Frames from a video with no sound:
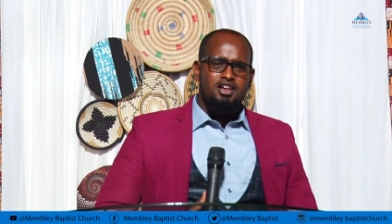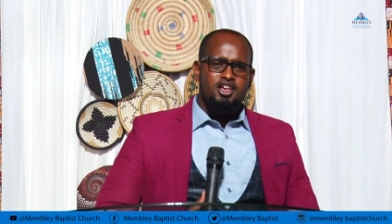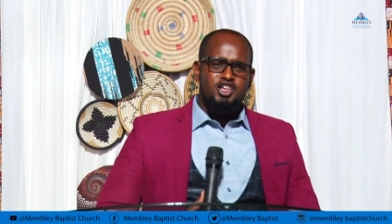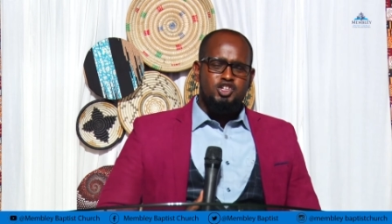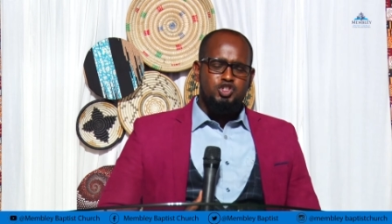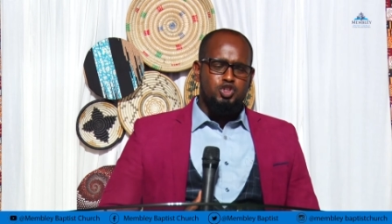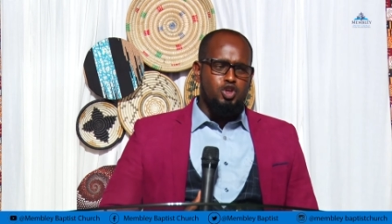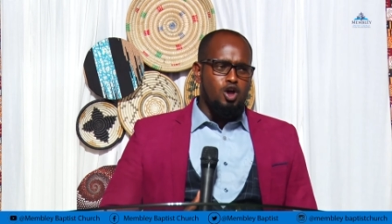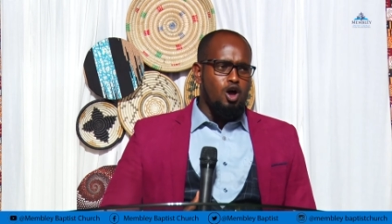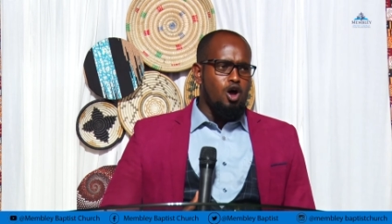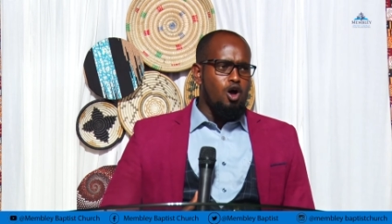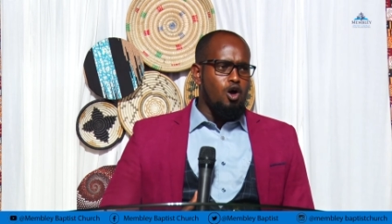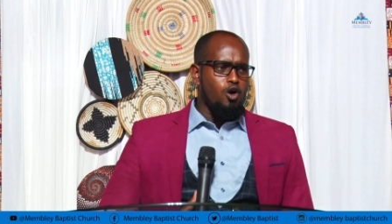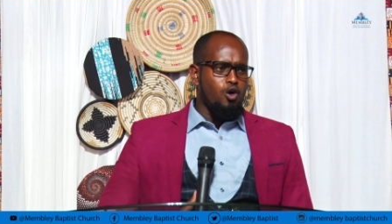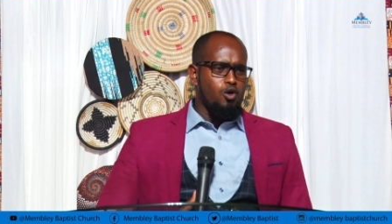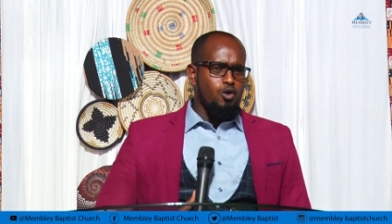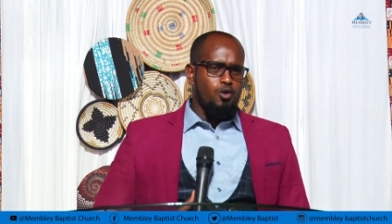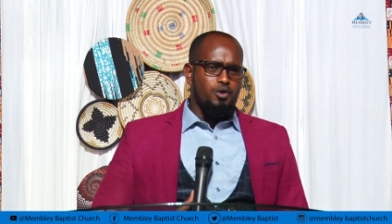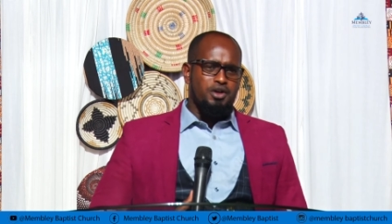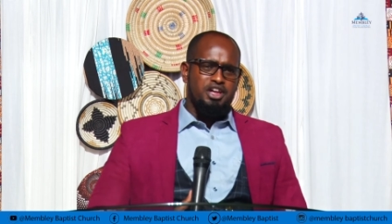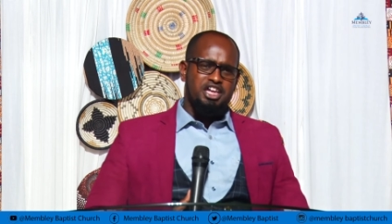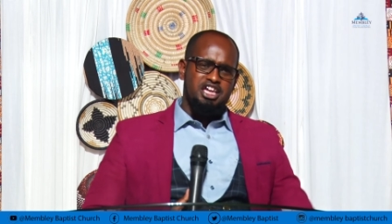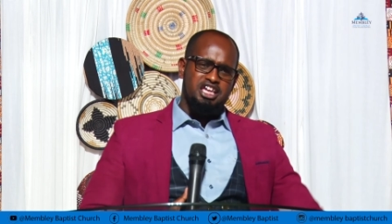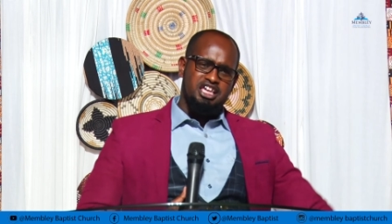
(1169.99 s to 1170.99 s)
So
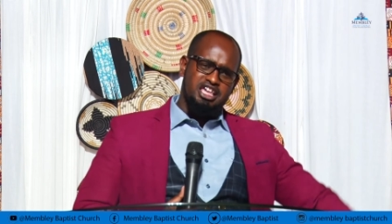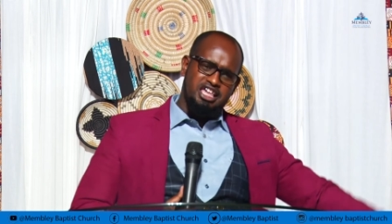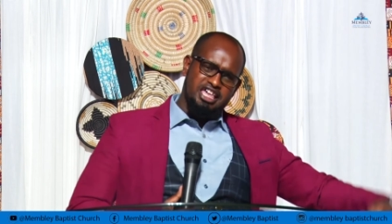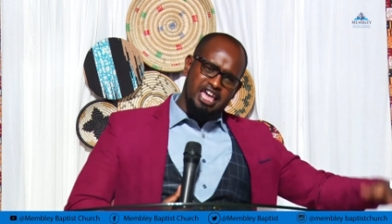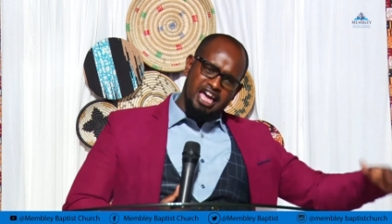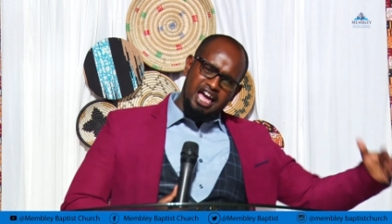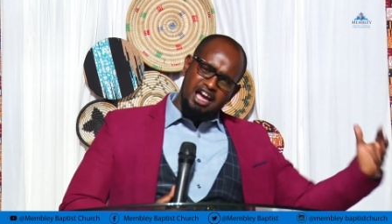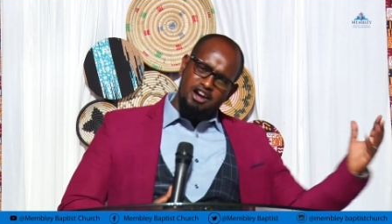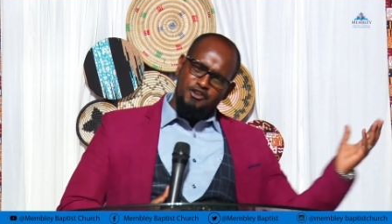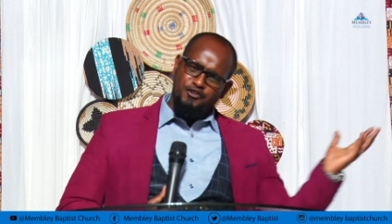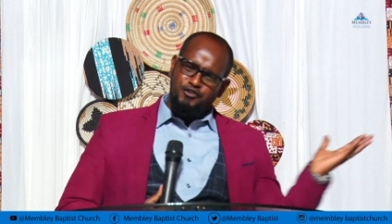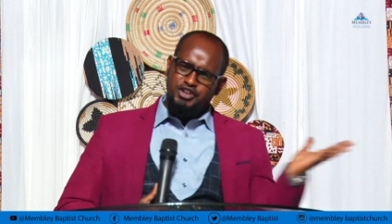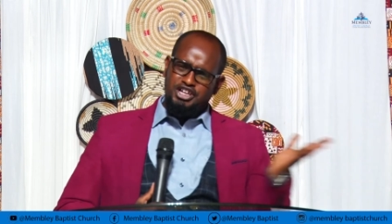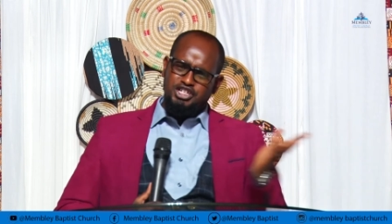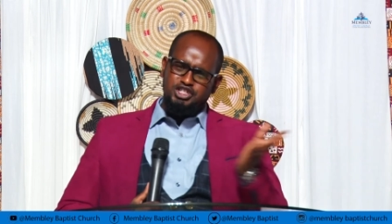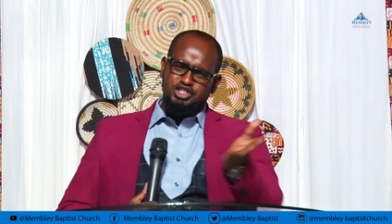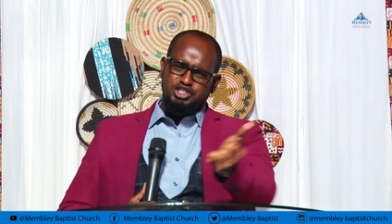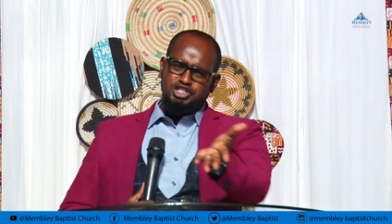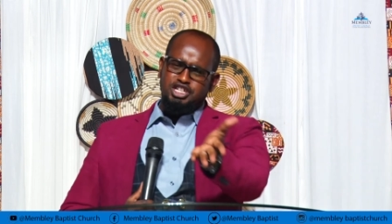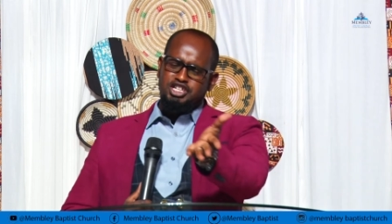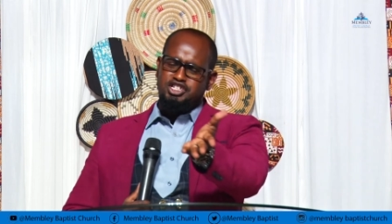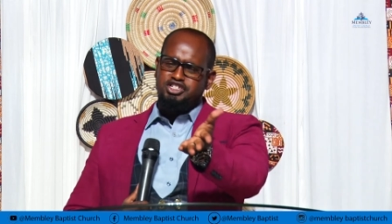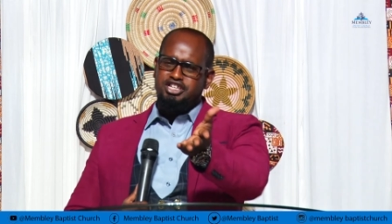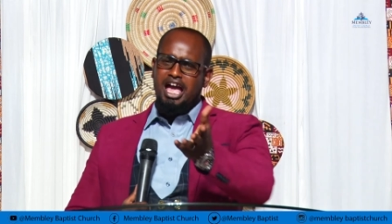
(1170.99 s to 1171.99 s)
He gave His
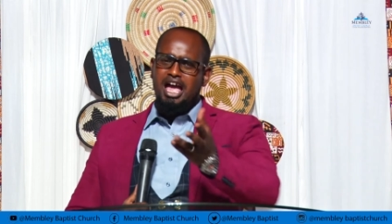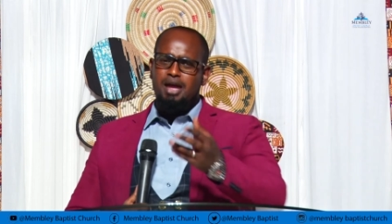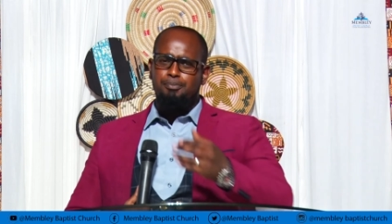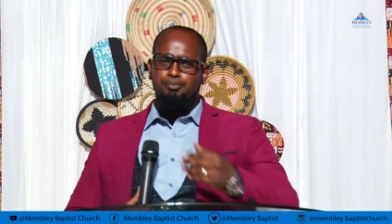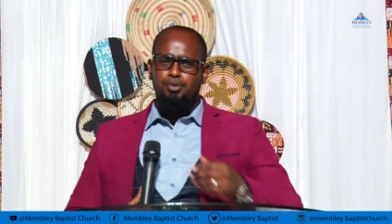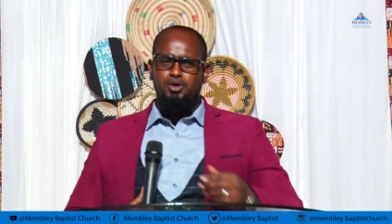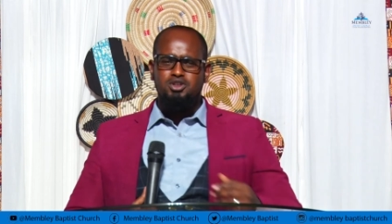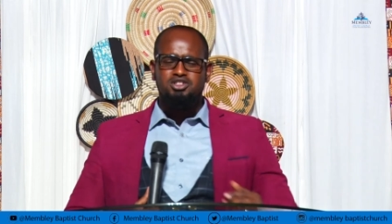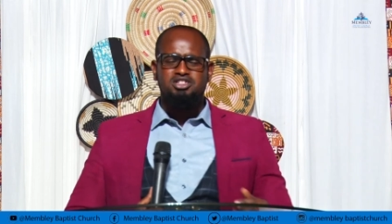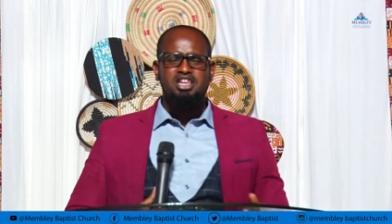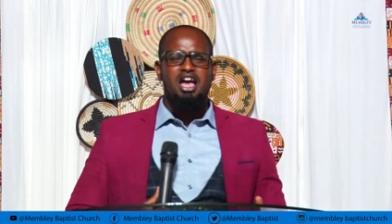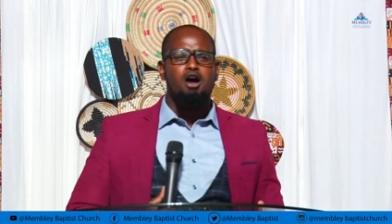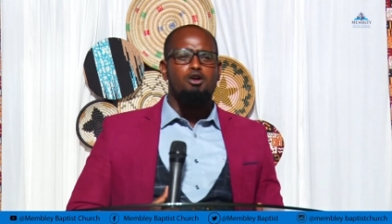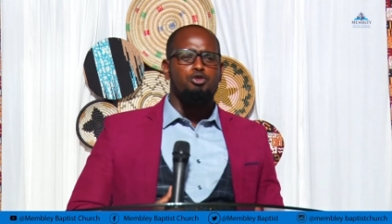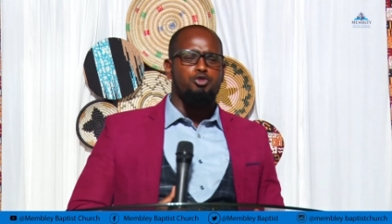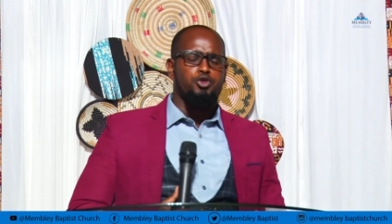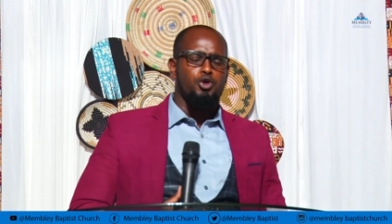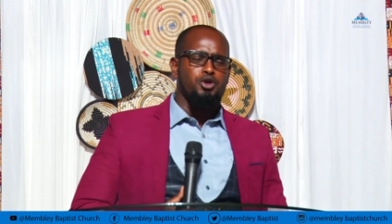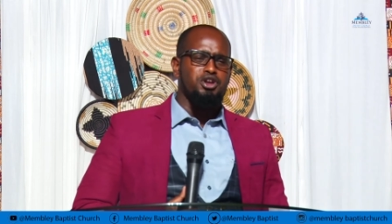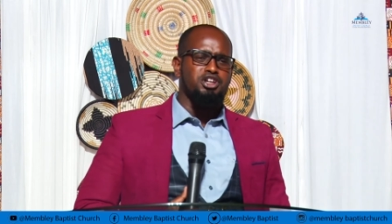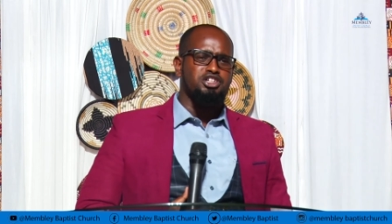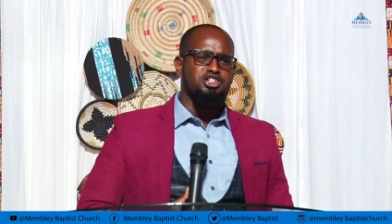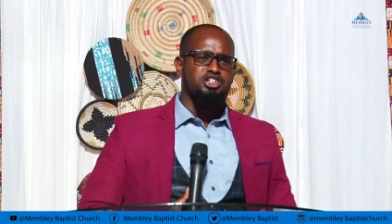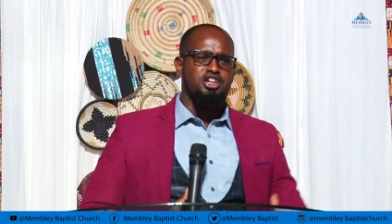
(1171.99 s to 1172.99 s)
disciples the
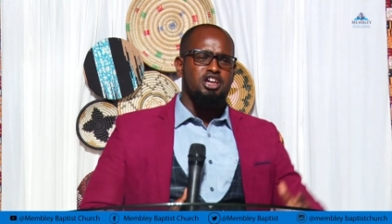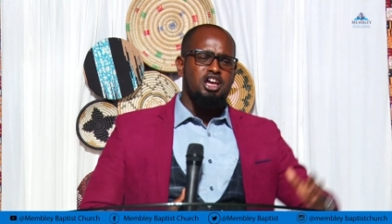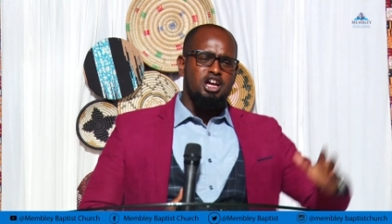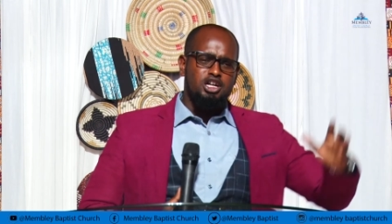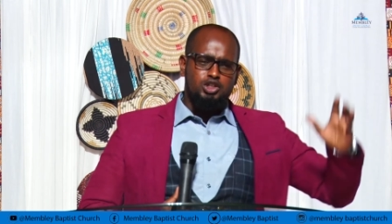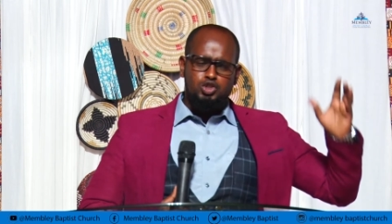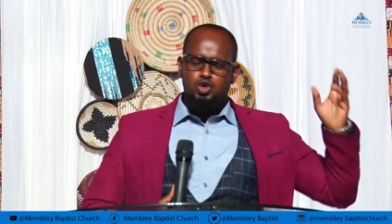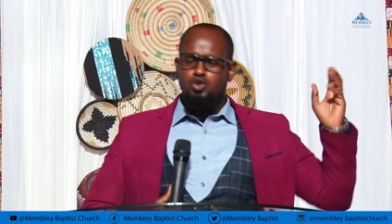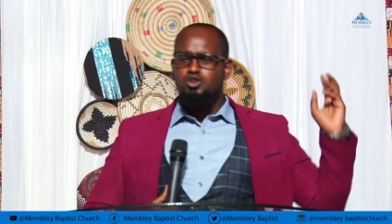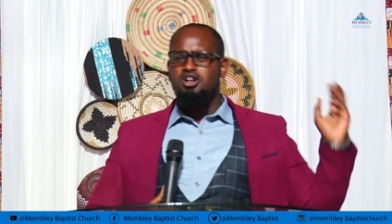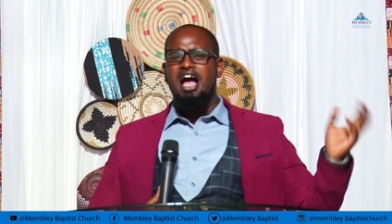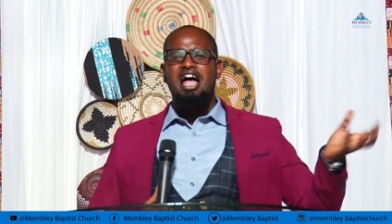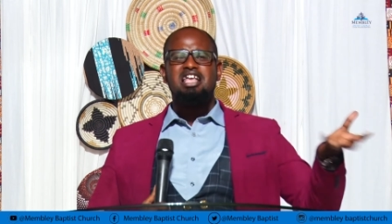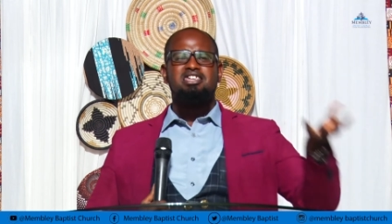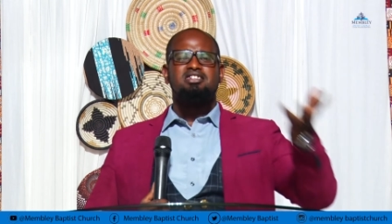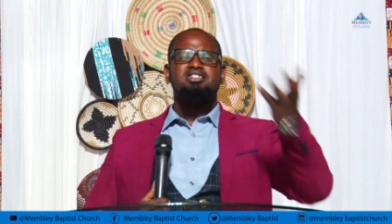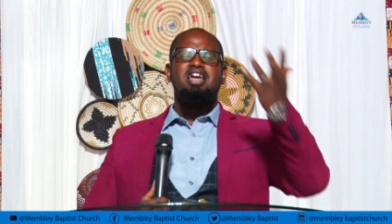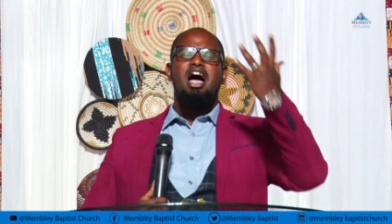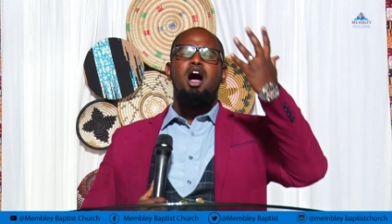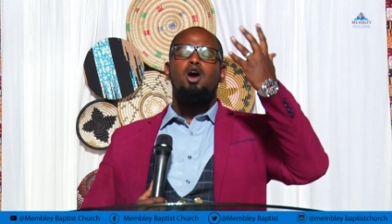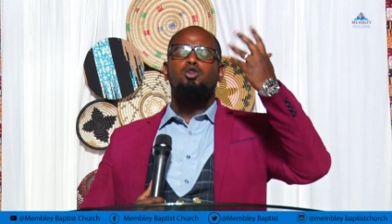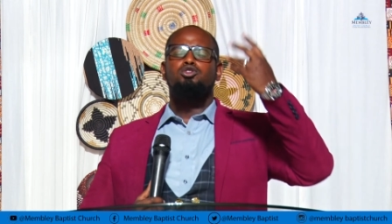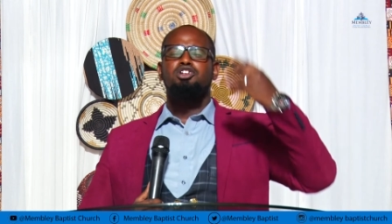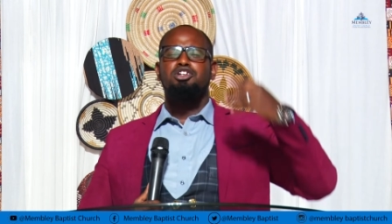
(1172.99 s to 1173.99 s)
authority to cast
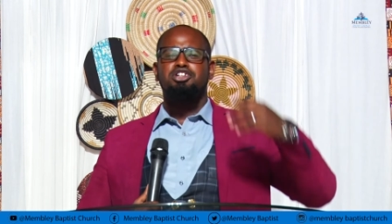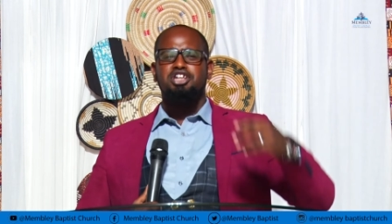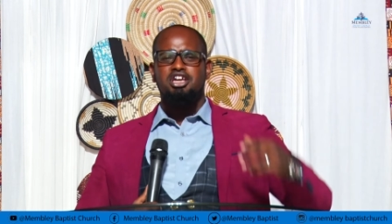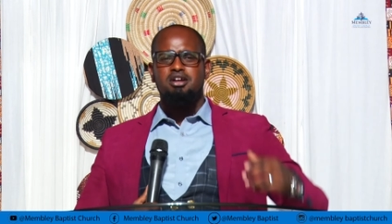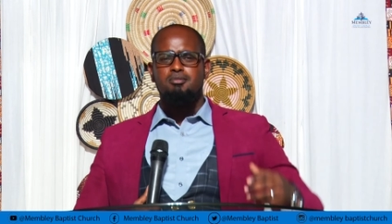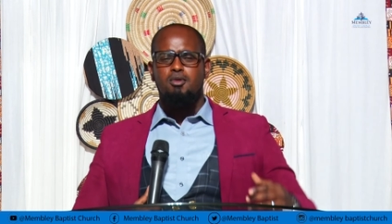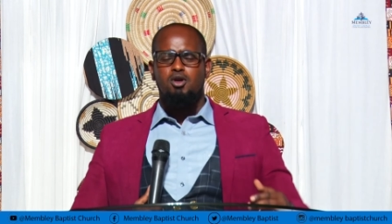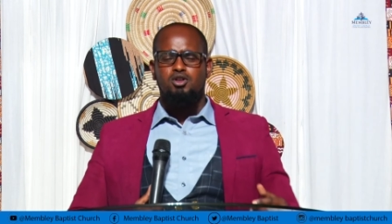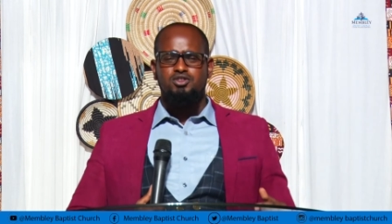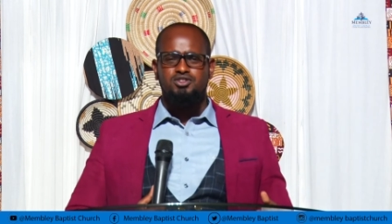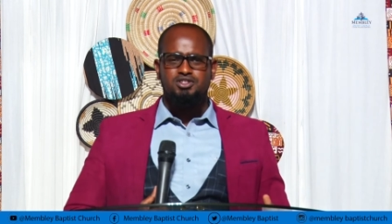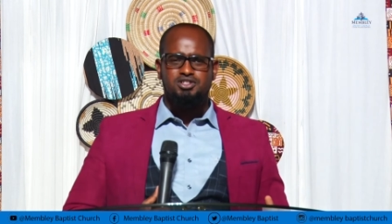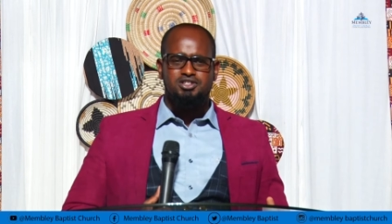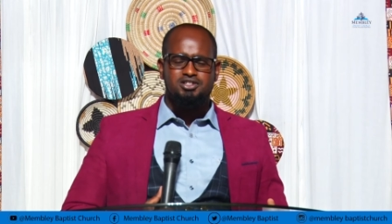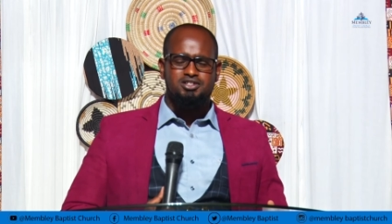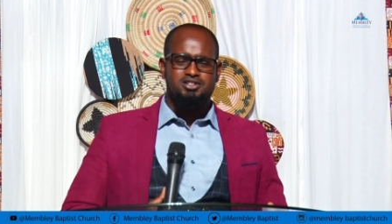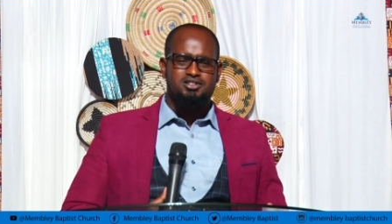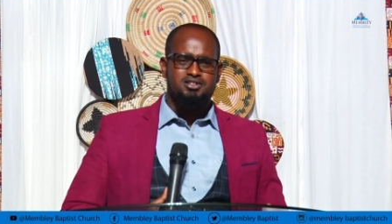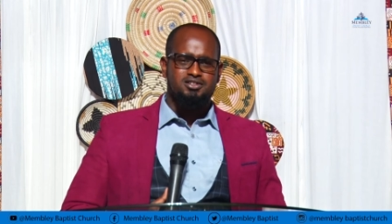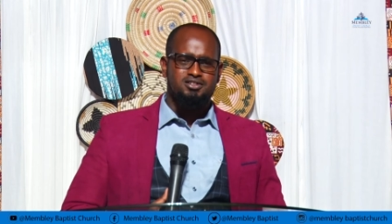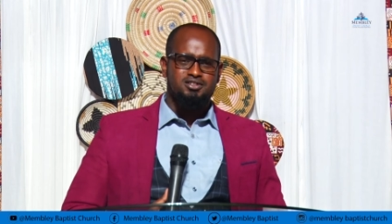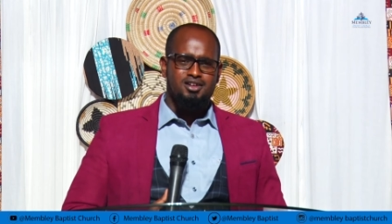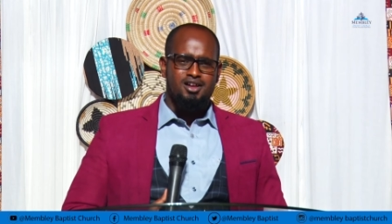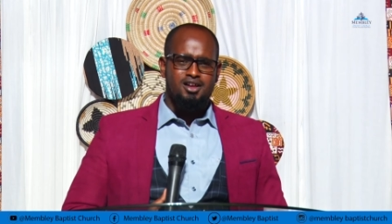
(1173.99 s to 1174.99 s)
out
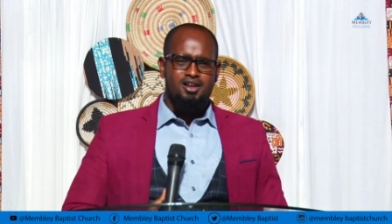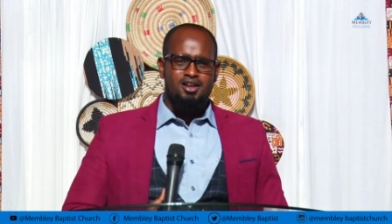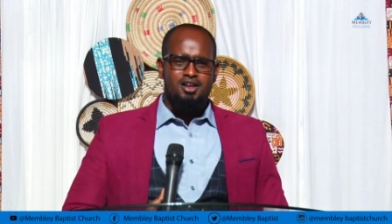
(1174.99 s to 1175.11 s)
demons.